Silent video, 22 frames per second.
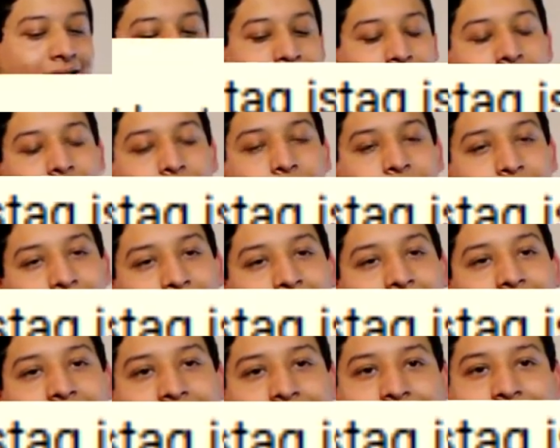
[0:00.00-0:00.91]
no, that
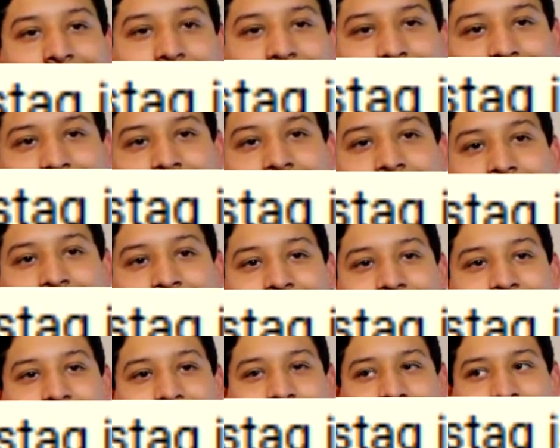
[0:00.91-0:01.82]
hashtag is not
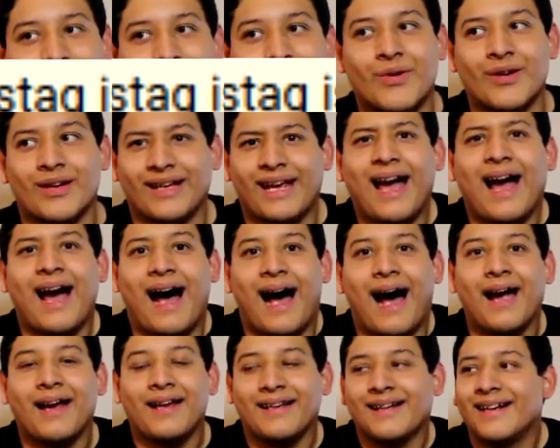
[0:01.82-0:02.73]
going anywhere. Yeah,
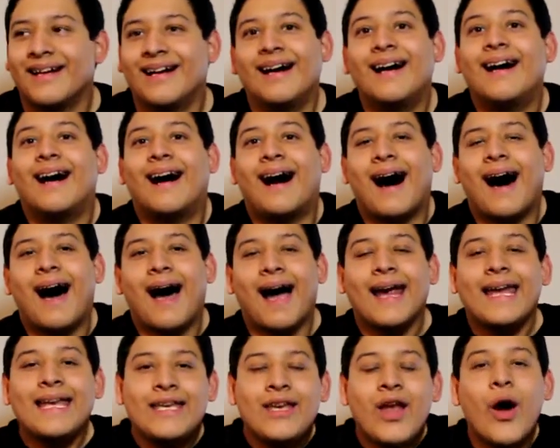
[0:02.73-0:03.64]
I,
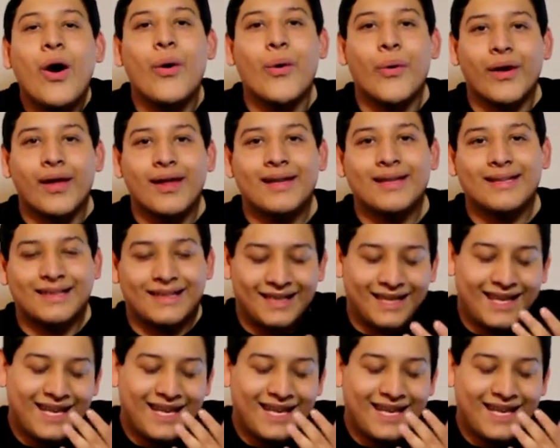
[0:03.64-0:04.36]
I know, it,